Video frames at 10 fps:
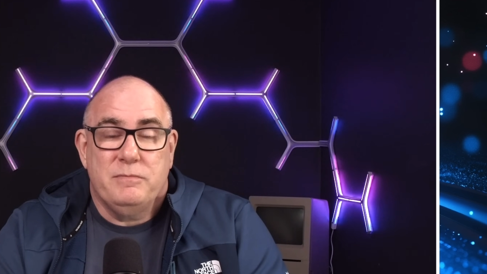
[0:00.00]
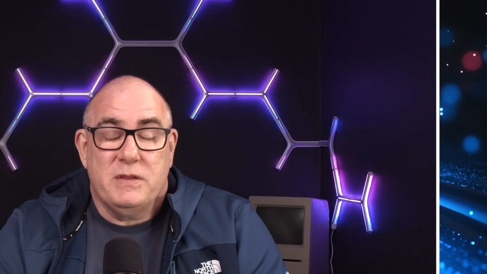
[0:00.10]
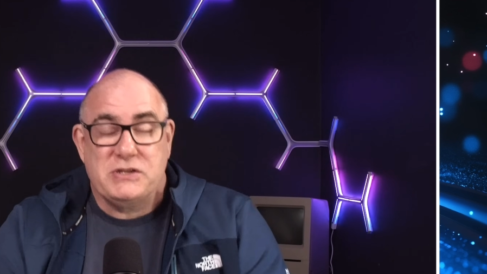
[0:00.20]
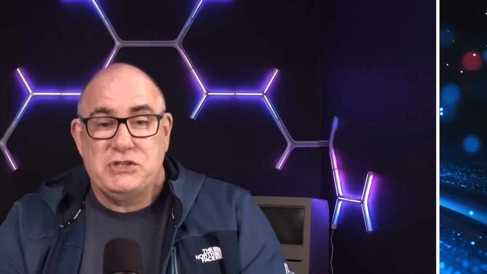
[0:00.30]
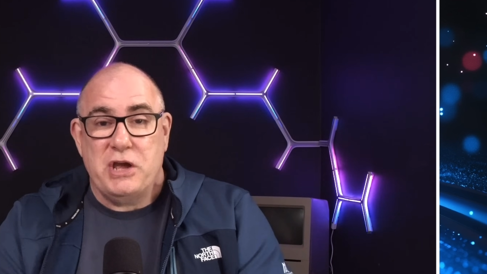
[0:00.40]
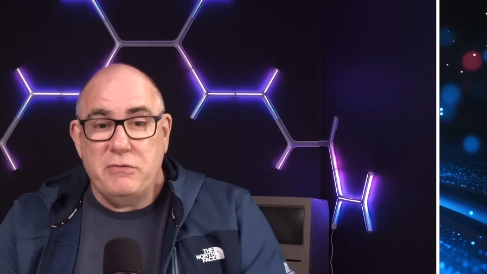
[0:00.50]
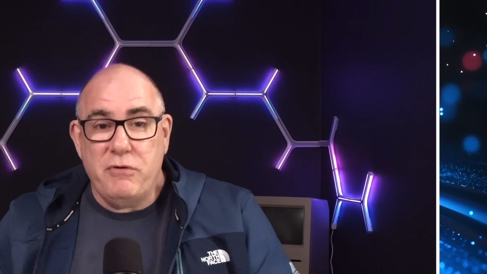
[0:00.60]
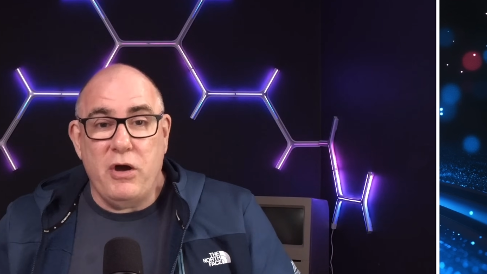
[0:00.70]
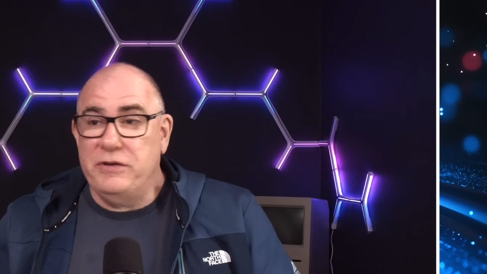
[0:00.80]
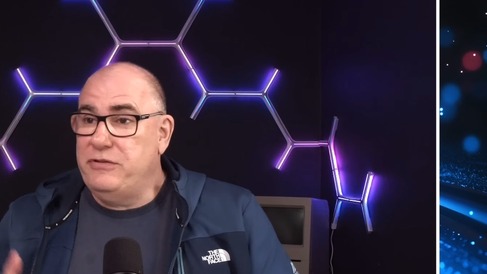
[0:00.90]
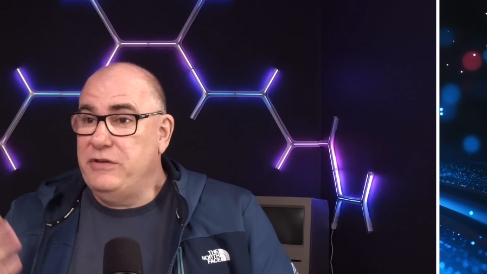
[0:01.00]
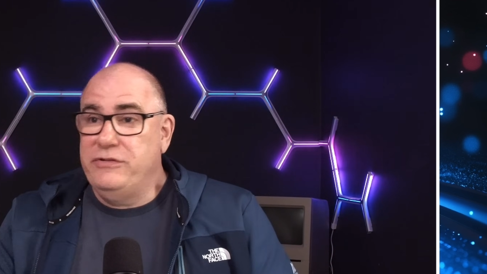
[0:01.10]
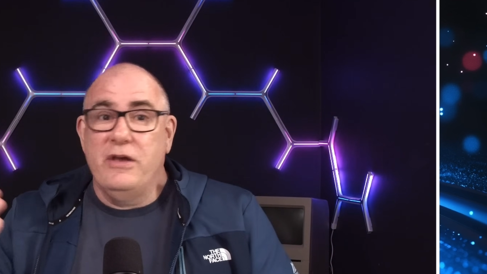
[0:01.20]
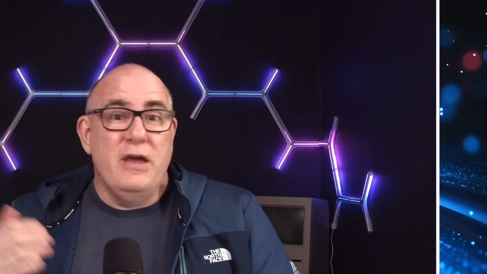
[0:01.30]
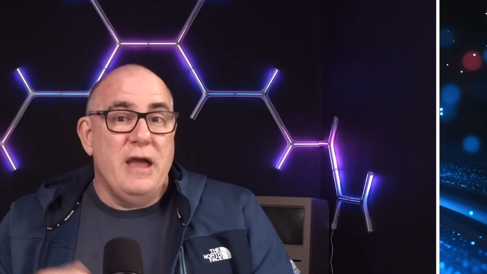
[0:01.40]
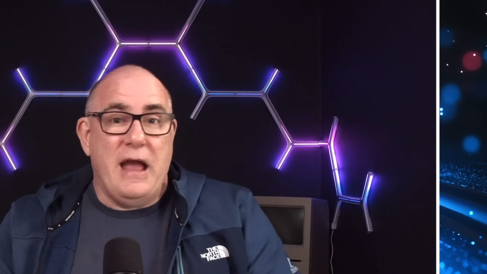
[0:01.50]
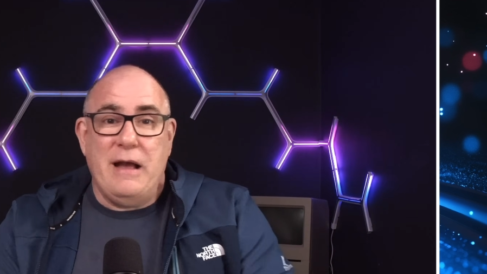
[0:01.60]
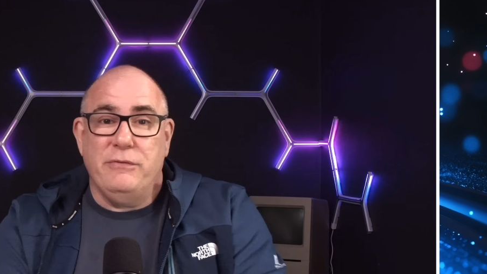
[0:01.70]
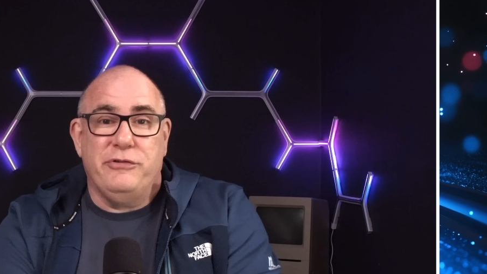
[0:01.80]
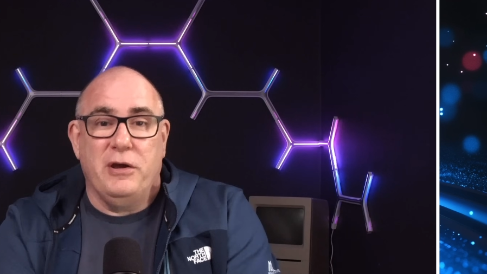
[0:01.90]
The sun rises
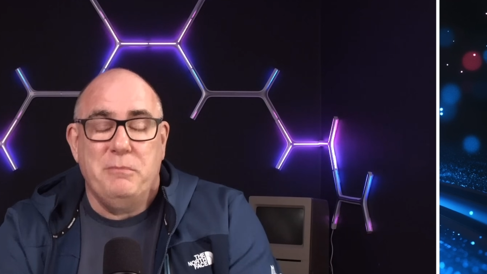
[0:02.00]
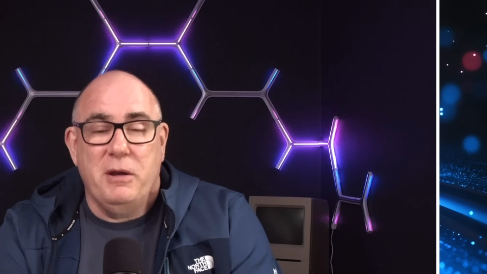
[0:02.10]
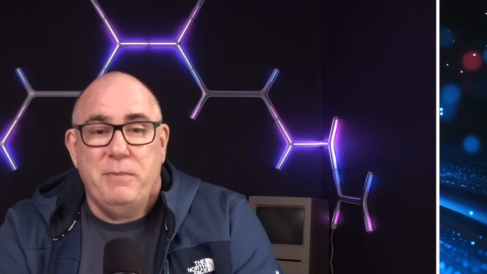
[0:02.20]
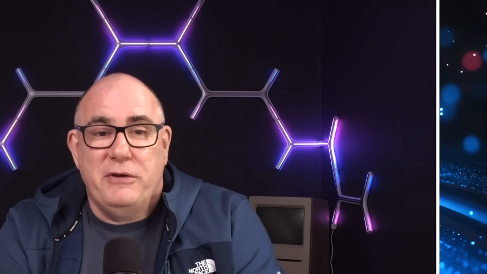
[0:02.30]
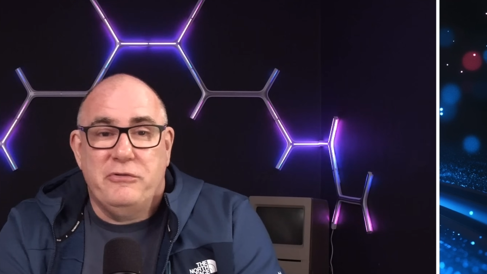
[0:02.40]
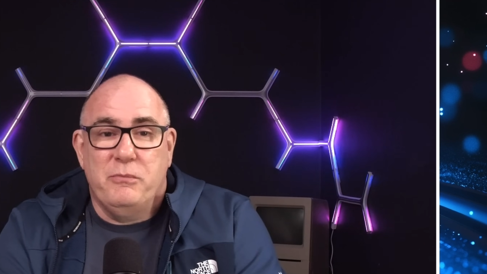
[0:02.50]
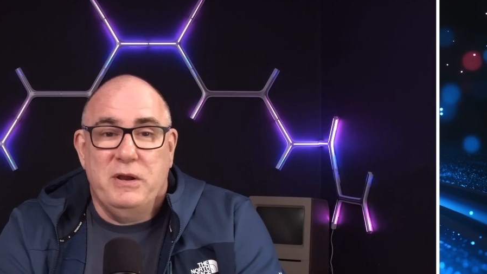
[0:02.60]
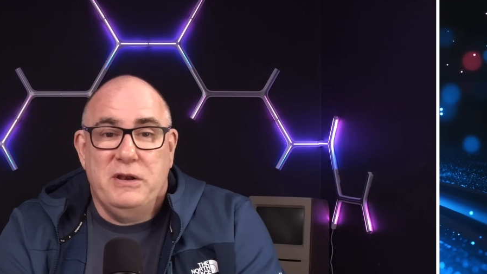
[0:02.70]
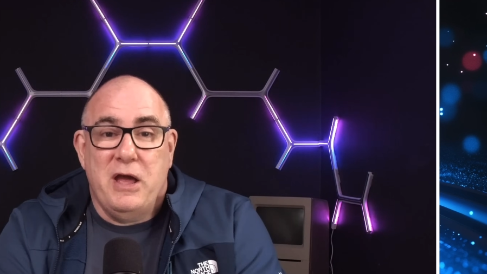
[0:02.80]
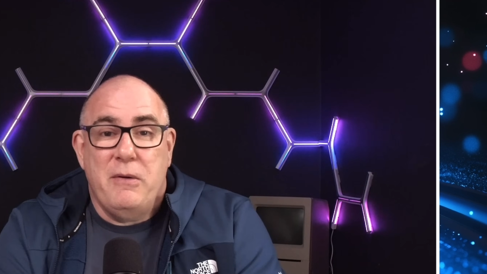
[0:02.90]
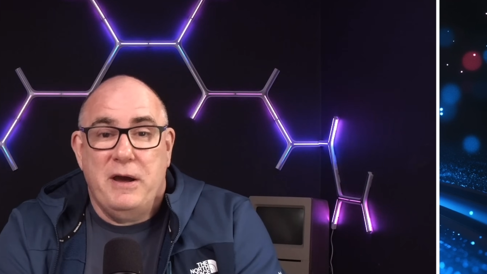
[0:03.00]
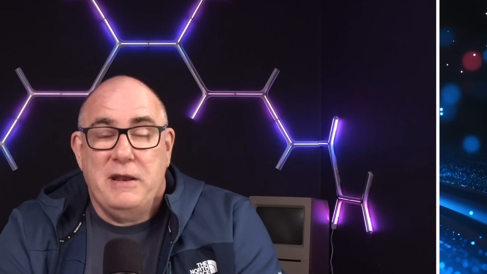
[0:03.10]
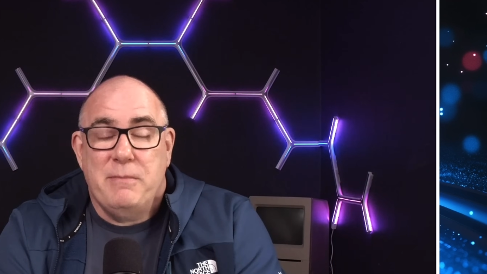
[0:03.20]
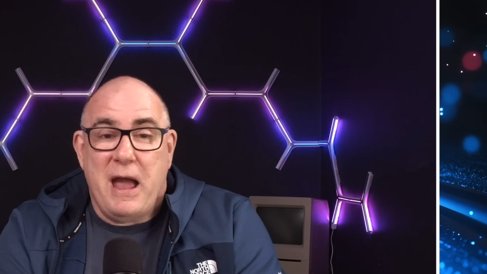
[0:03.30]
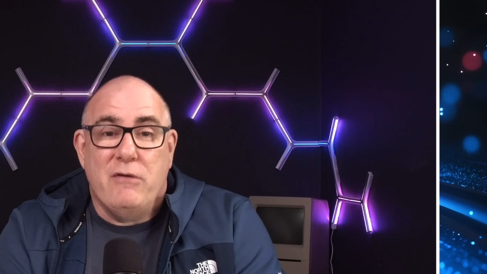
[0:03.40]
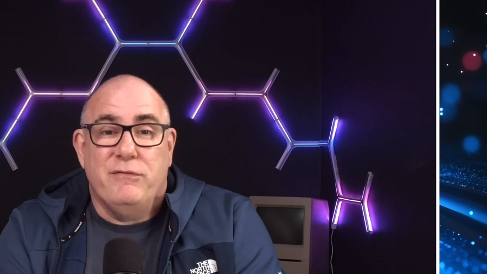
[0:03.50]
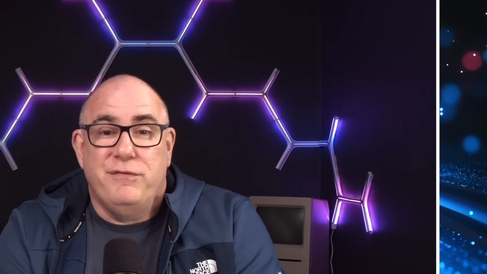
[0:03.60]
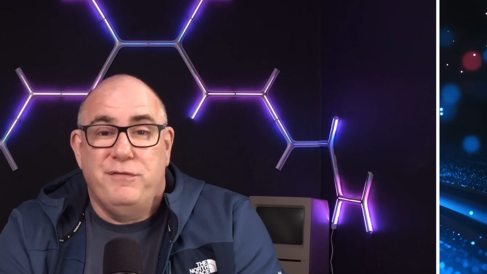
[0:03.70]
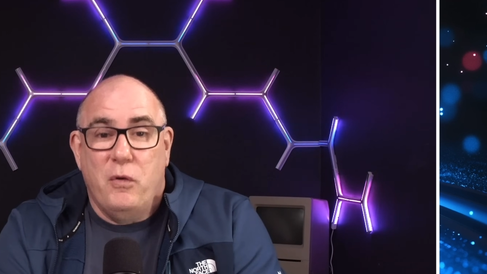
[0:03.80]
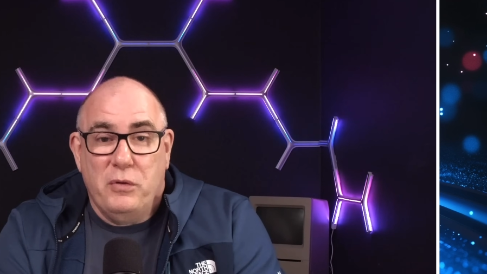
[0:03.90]
outside my bedroom window at about
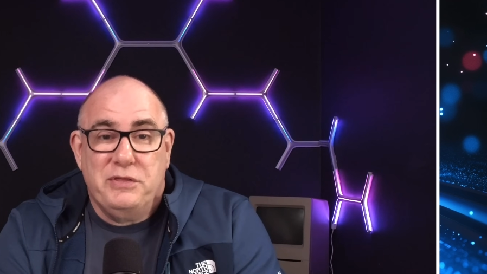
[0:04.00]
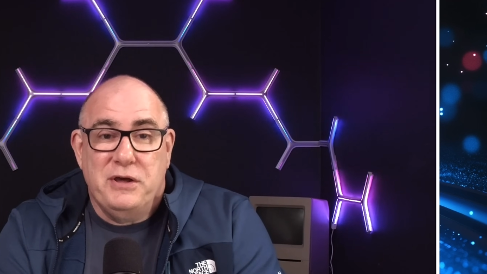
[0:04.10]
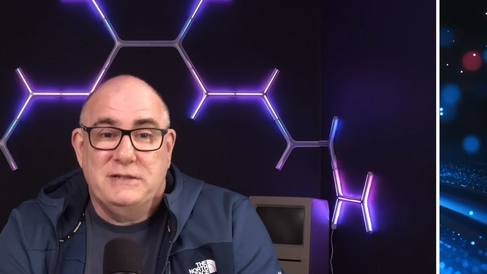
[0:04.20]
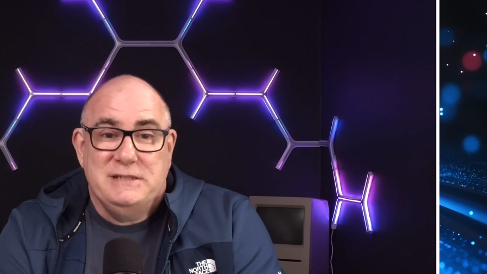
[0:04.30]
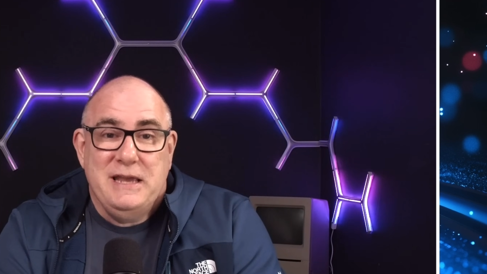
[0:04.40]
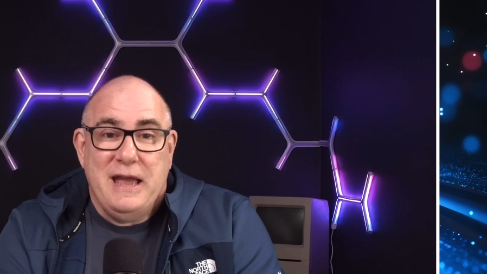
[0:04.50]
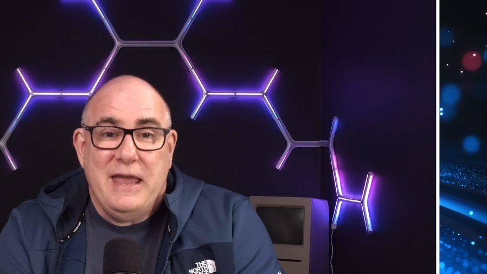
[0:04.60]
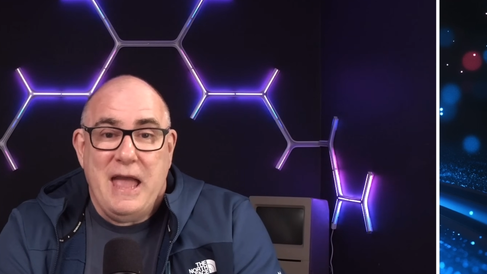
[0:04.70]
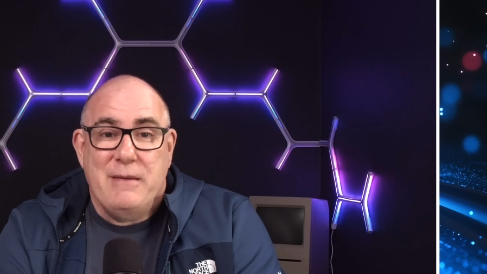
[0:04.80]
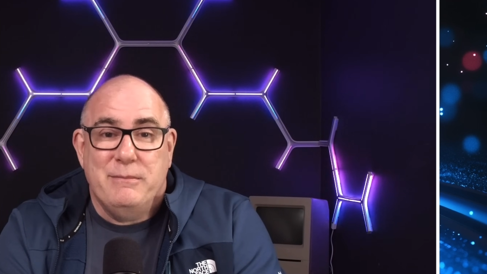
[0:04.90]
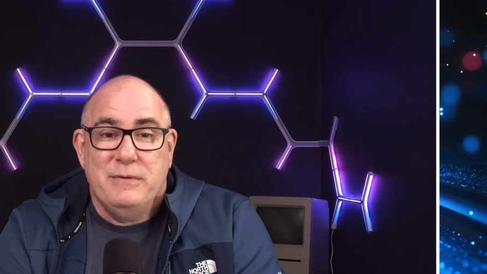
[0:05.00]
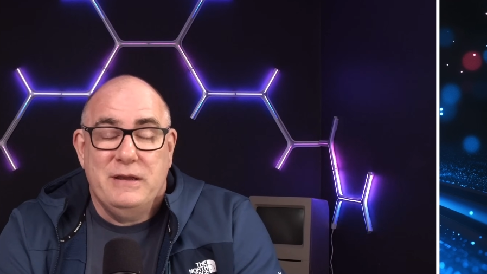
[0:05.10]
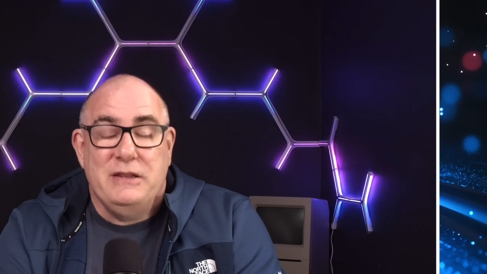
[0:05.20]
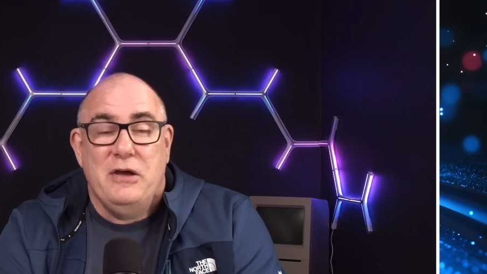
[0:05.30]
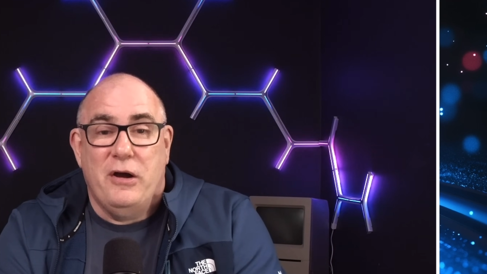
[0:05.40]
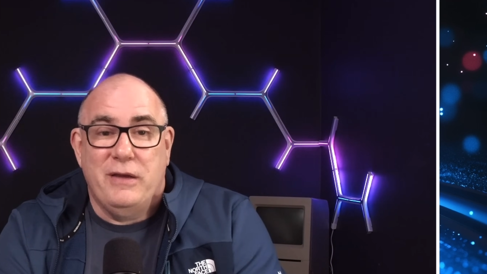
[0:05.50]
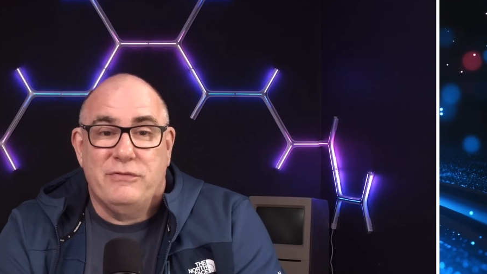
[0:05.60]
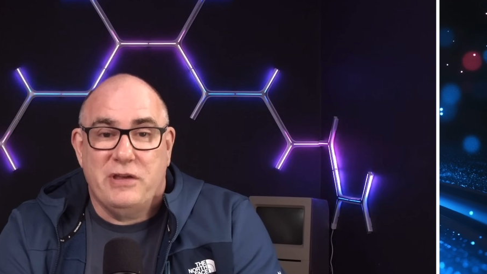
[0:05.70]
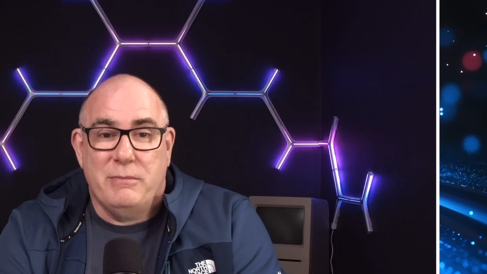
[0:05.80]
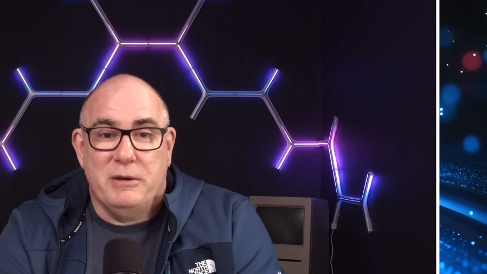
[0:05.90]
4:30 a.m. in the height of
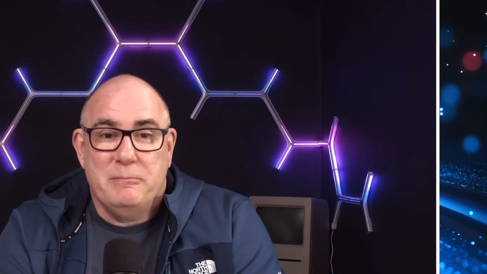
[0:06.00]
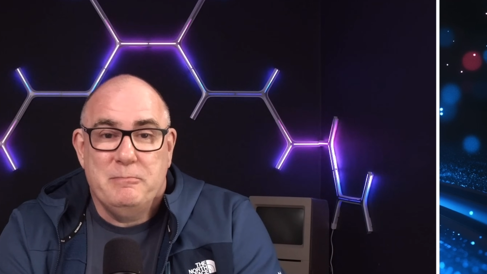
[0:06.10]
summer.